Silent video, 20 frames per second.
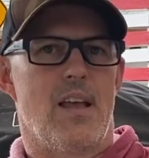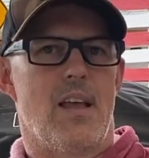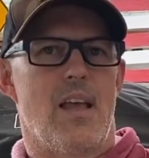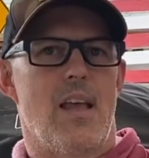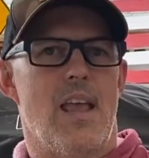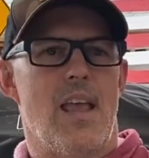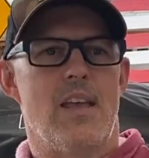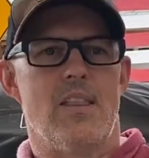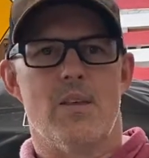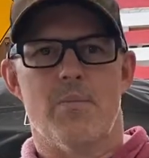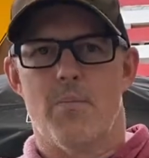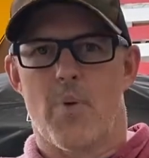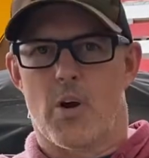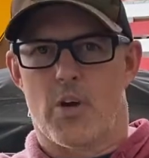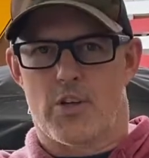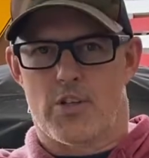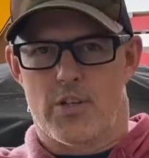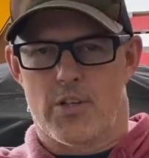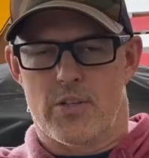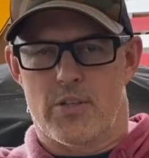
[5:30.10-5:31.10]
in the
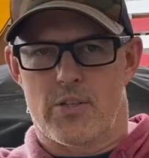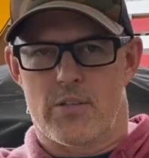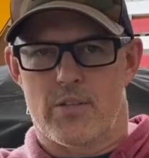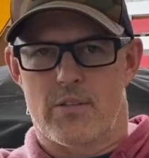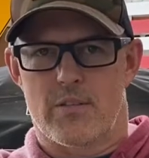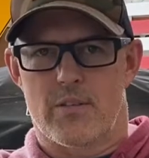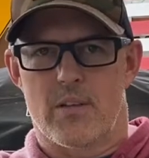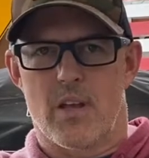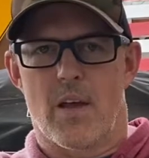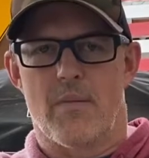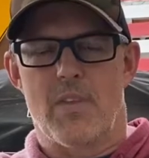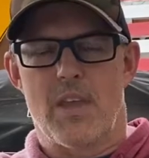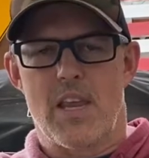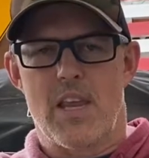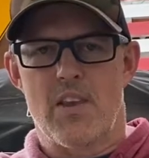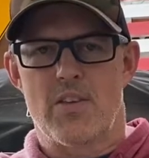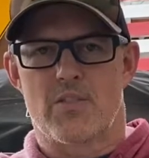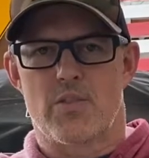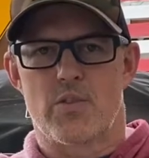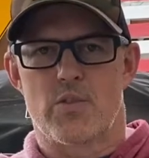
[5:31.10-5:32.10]
marshes of the
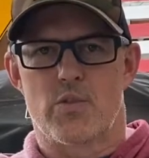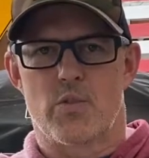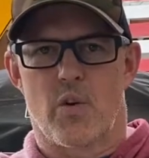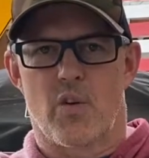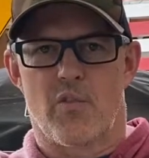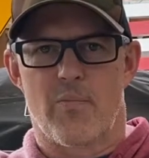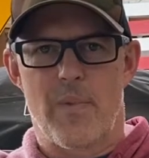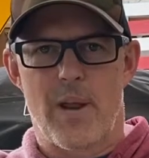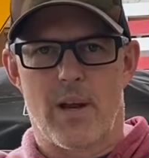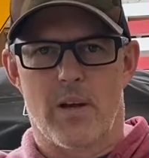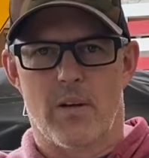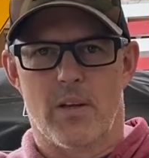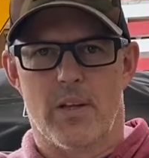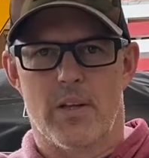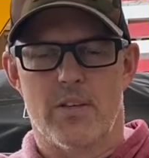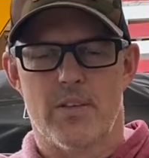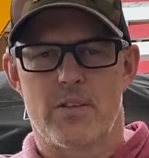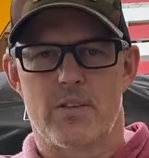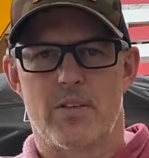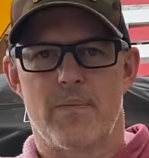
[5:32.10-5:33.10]
eastern shore of
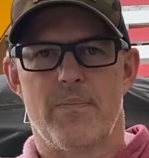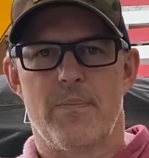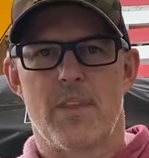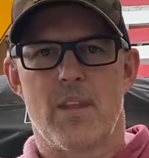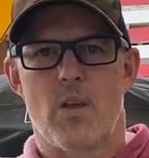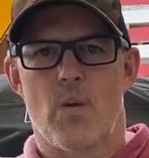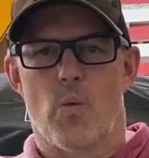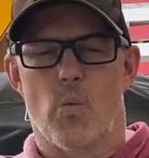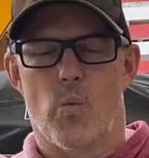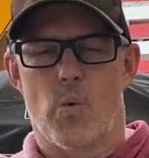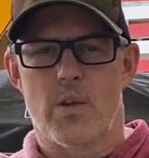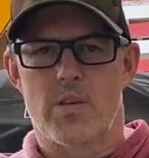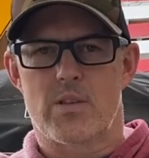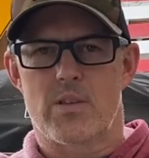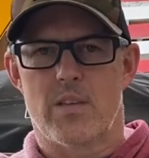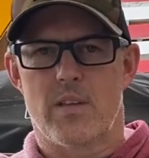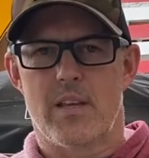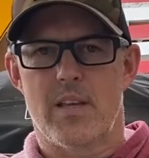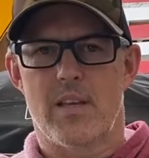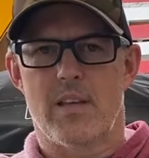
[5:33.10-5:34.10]
Maryland,
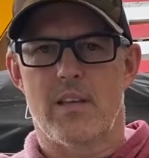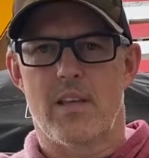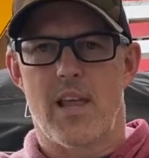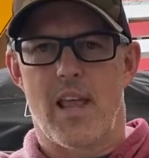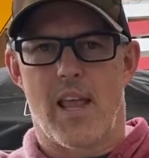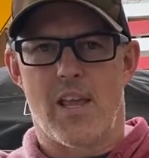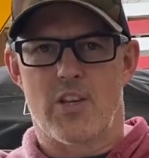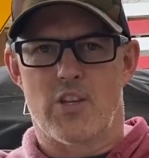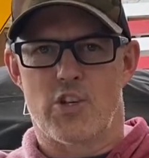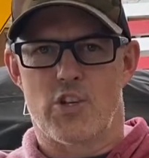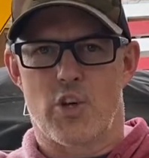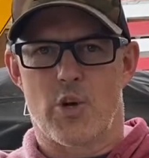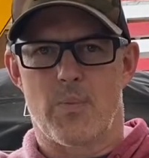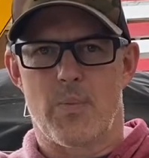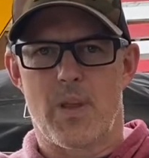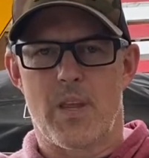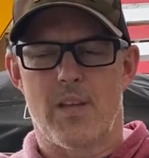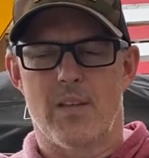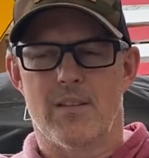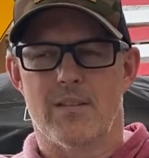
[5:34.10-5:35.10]
whistling and
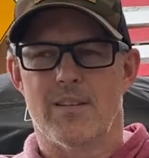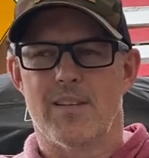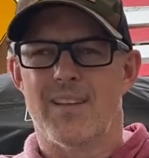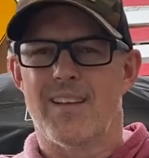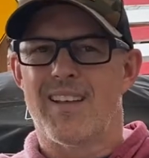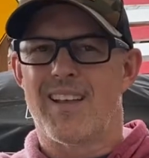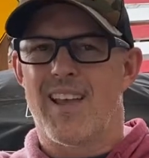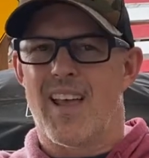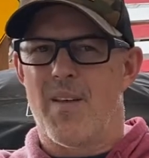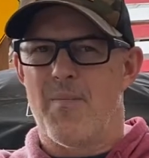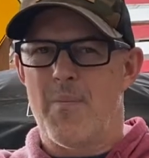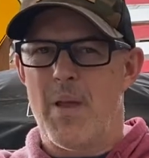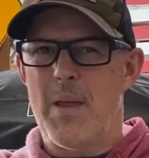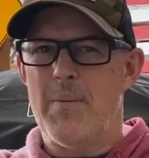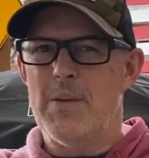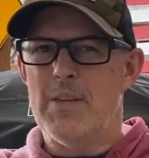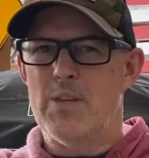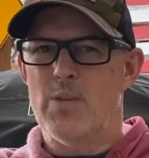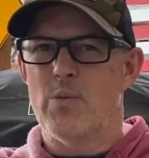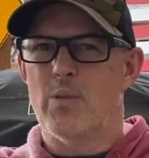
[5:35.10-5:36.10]
chirping and
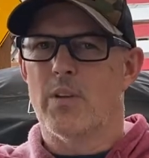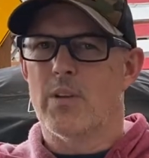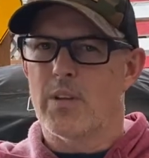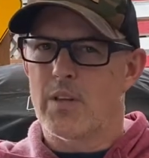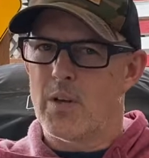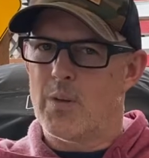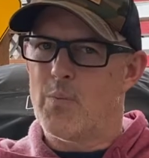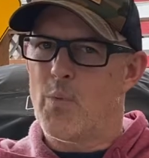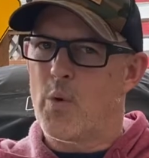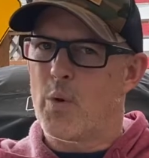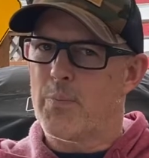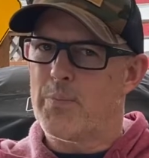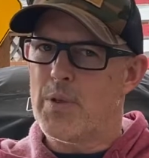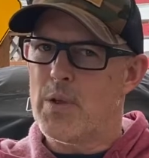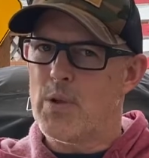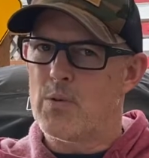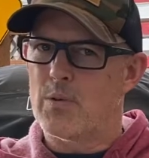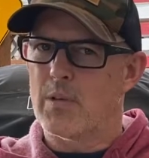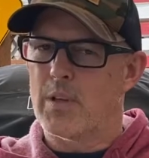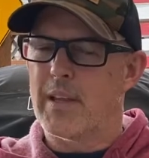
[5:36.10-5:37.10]
maybe doing a little more
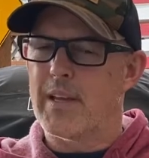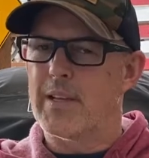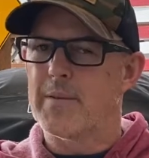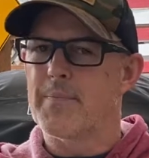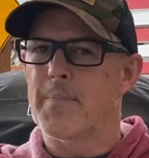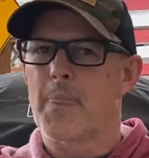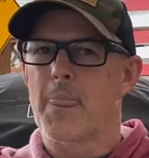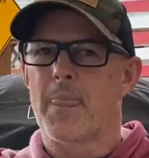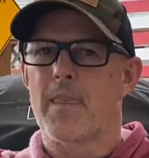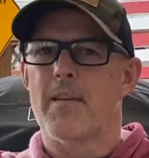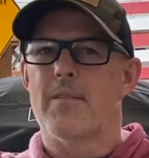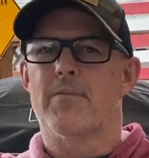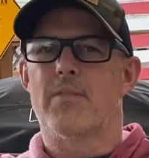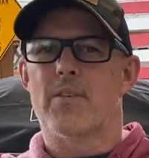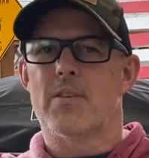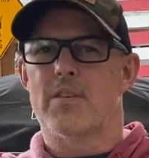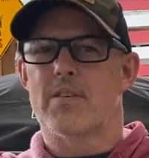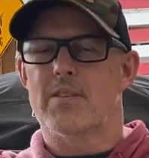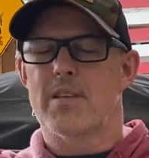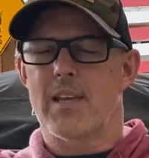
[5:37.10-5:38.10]
bugling for
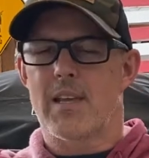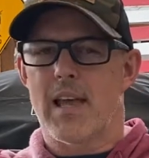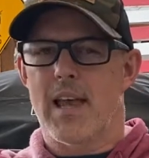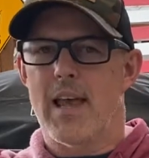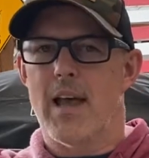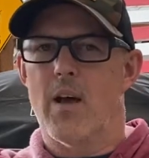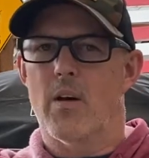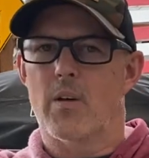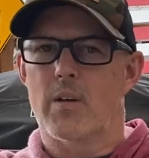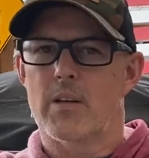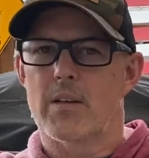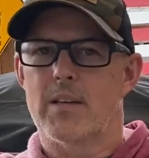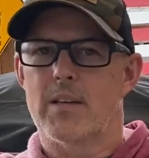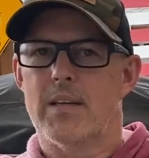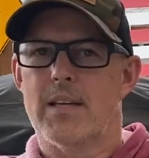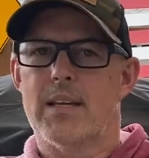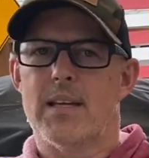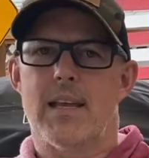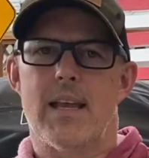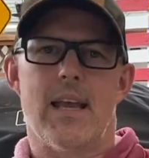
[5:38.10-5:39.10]
the Sitka elk,
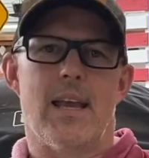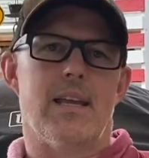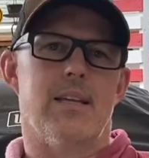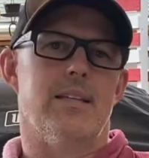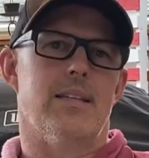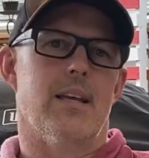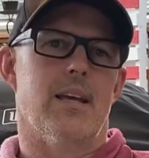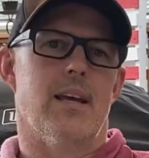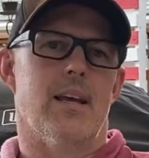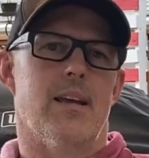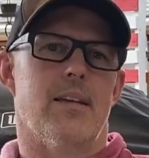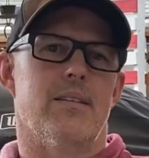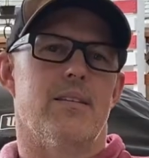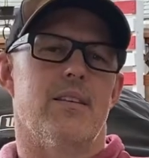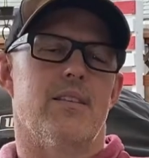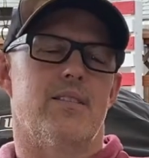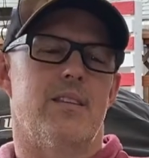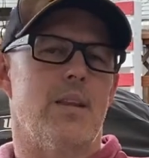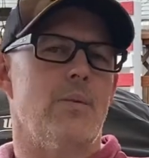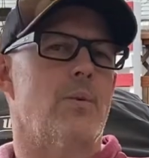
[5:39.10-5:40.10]
and
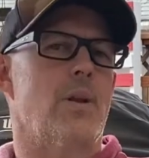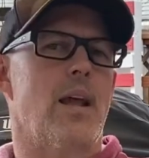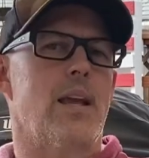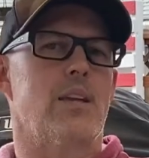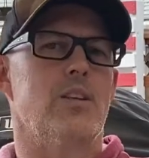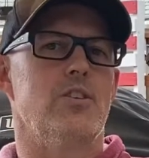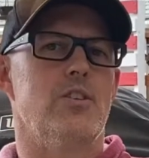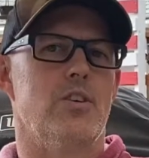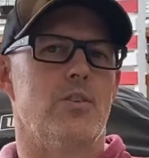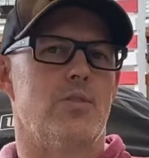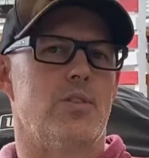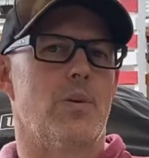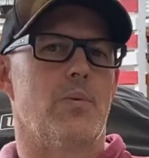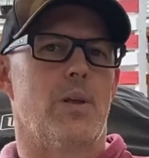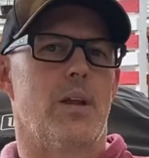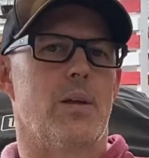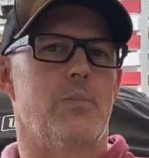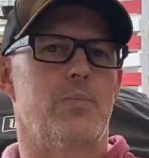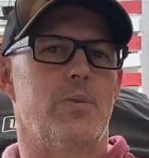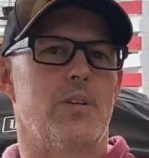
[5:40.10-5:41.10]
see what I can do, see
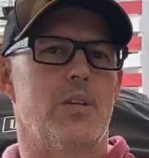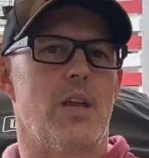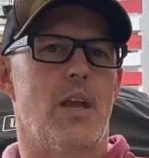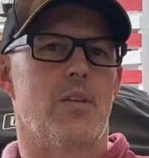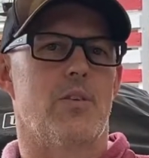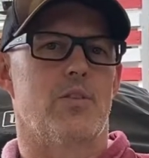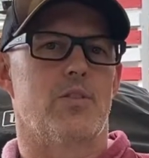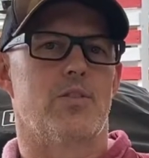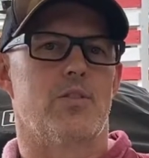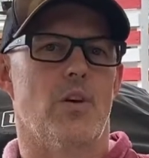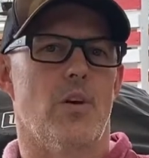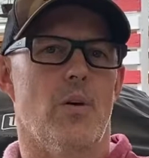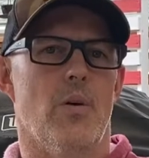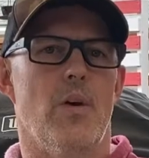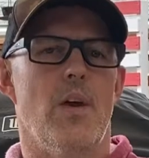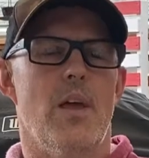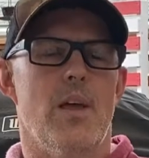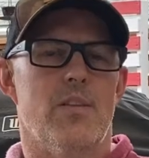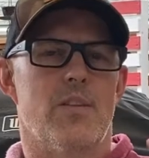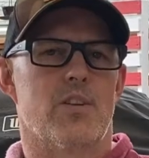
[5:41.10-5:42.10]
what I can put together. So
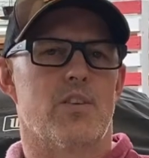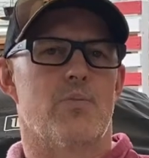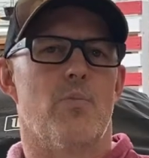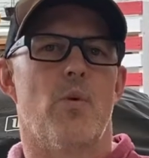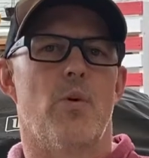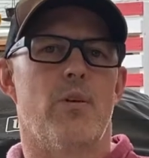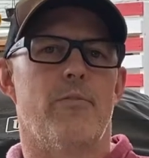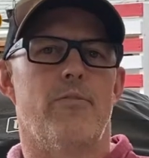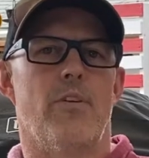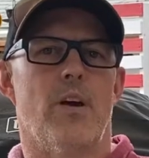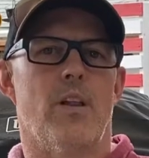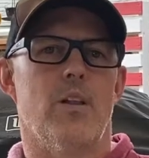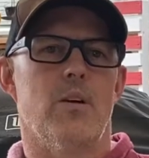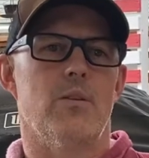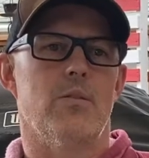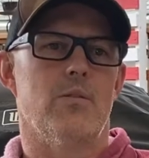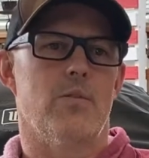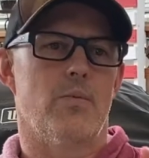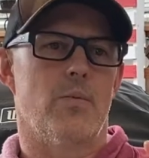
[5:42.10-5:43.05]
there's more to follow.